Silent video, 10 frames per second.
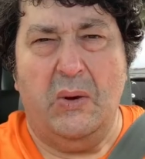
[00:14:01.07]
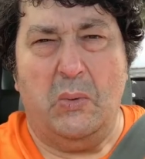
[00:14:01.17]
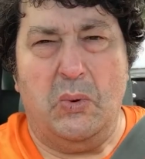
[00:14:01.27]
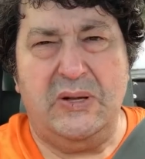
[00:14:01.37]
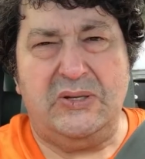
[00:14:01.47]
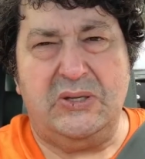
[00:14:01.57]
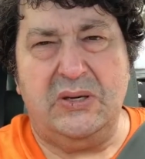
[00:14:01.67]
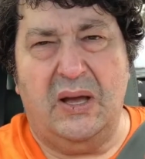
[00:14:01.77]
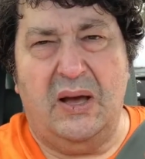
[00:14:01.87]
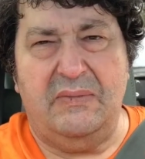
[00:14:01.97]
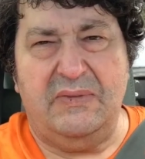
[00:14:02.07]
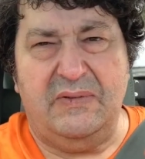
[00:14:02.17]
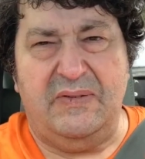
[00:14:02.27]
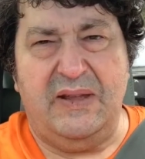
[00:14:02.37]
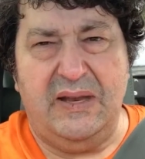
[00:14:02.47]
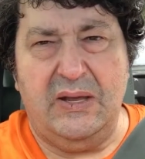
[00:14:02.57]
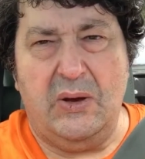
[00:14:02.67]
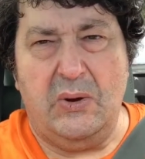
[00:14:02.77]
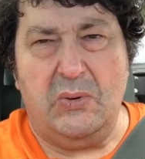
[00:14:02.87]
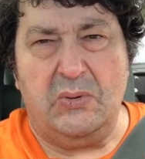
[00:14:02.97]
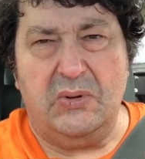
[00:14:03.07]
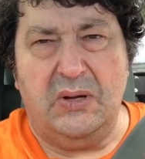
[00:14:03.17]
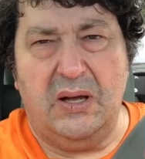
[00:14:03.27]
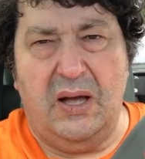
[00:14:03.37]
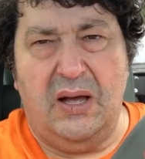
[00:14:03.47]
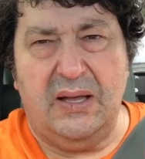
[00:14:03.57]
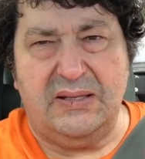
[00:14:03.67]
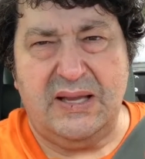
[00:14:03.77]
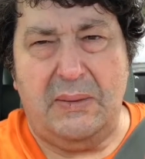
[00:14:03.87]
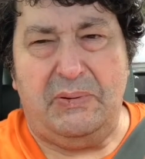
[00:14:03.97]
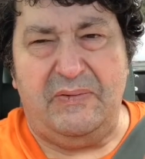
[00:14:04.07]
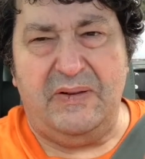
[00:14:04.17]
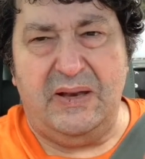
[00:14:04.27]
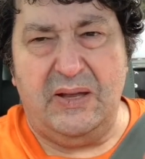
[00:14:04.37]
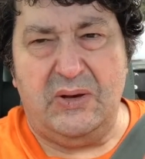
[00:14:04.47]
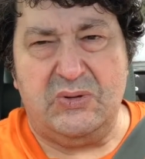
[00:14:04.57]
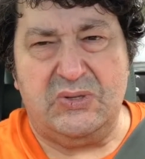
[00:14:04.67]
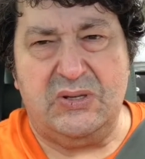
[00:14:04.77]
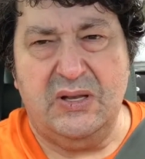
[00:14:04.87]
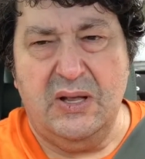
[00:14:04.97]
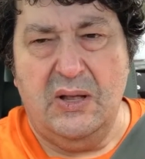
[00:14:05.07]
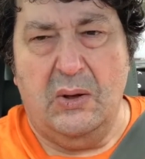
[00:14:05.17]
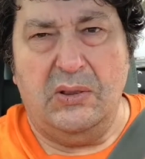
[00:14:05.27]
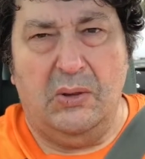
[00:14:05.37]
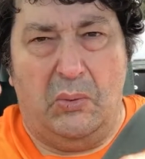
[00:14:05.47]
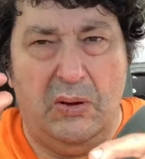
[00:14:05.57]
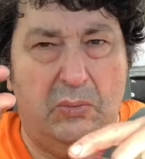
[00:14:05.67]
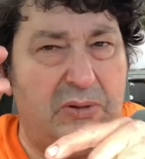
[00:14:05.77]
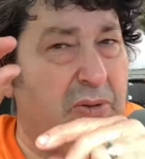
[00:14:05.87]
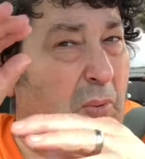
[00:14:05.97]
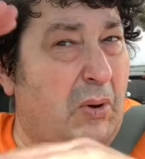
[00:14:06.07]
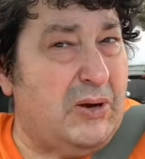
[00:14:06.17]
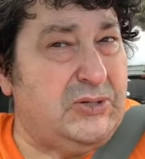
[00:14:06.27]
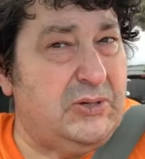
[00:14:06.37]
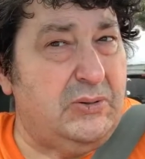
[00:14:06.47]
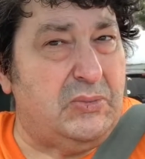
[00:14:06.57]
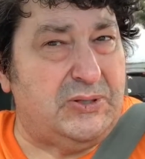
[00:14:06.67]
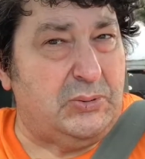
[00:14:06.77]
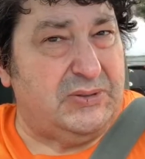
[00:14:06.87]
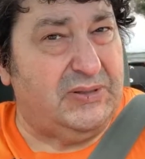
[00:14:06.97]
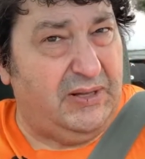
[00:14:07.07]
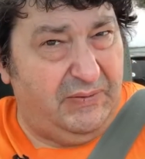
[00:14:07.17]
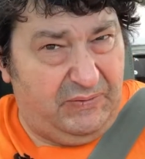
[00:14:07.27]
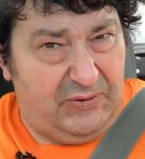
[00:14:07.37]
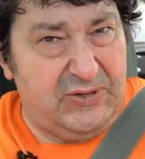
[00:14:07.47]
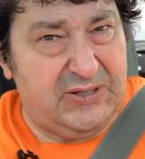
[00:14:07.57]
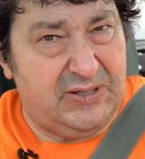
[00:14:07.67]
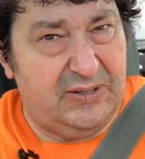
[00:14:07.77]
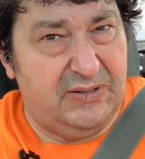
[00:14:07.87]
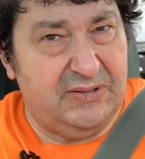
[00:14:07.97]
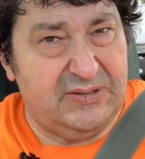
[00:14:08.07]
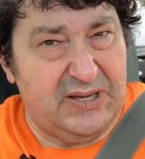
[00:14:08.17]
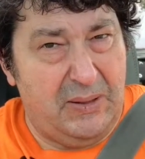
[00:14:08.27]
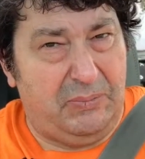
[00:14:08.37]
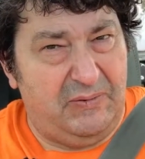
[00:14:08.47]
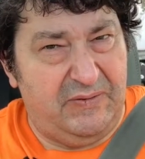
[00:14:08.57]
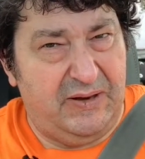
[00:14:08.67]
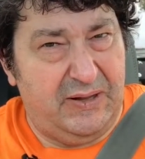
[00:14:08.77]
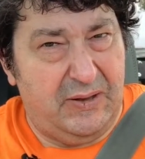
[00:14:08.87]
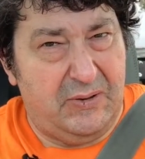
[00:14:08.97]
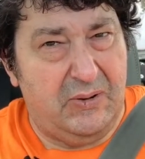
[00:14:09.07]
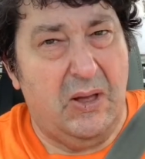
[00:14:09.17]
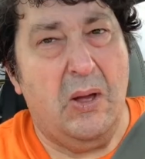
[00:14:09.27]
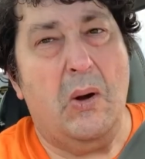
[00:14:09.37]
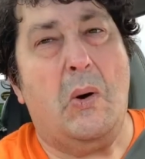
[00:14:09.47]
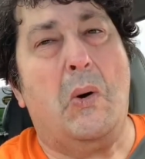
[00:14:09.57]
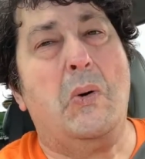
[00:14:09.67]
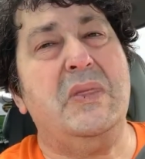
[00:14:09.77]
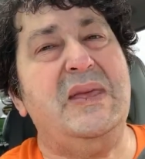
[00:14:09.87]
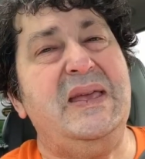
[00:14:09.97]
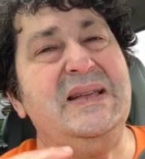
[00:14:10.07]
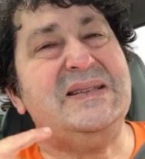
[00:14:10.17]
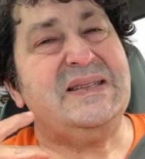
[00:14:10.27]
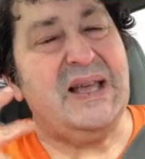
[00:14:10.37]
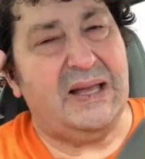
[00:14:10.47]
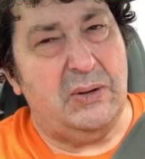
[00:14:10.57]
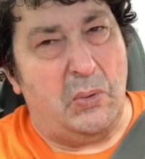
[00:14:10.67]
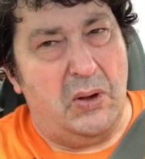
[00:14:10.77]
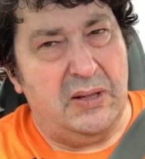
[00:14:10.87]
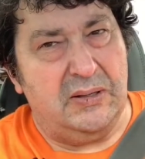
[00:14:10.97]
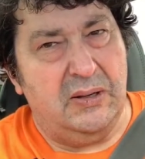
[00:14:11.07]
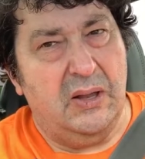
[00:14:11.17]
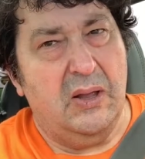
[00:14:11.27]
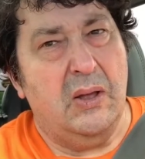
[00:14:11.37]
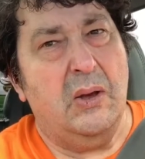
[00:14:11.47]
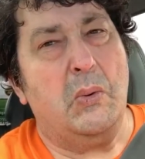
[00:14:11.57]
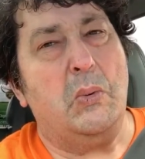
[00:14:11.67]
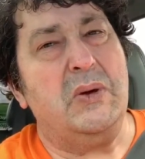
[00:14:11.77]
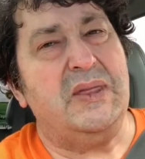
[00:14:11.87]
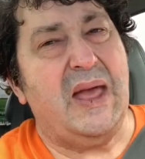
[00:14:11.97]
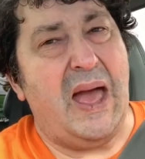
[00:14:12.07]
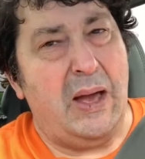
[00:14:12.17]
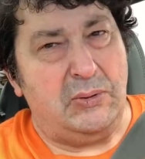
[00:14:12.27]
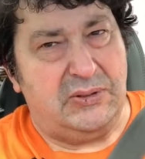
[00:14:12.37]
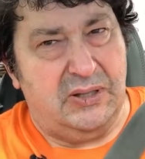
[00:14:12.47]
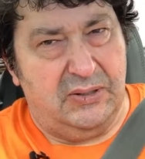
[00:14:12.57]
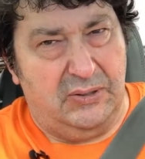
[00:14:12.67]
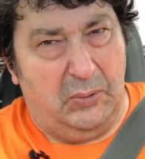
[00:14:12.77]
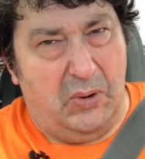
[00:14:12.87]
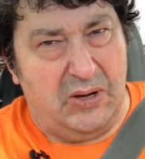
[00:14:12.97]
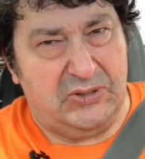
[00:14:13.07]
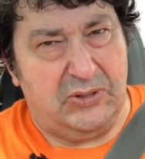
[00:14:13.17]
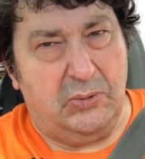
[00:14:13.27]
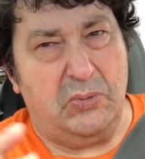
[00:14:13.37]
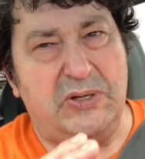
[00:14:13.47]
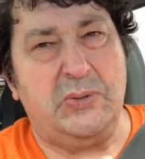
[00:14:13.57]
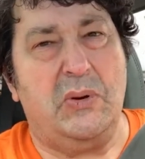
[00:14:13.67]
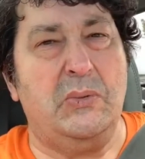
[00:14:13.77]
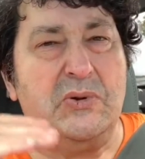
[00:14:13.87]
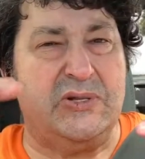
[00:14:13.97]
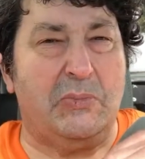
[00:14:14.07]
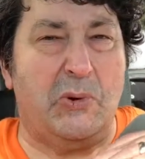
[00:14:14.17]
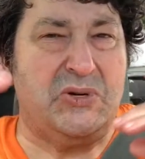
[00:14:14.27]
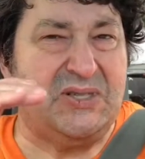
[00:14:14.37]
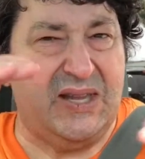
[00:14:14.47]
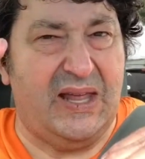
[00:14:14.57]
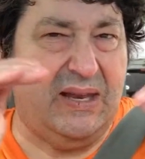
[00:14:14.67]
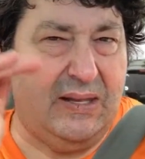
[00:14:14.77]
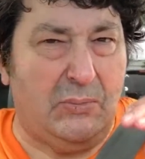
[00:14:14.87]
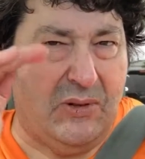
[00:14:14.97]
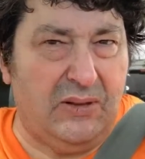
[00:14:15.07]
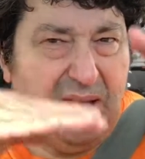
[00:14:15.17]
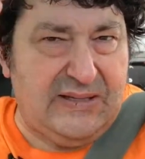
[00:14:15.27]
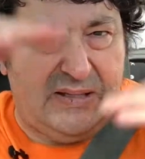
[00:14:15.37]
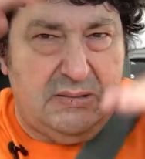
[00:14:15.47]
which of the sample videos, the one with the washer, which was the first sample video, or the second one without the washer, which one was more steady and with less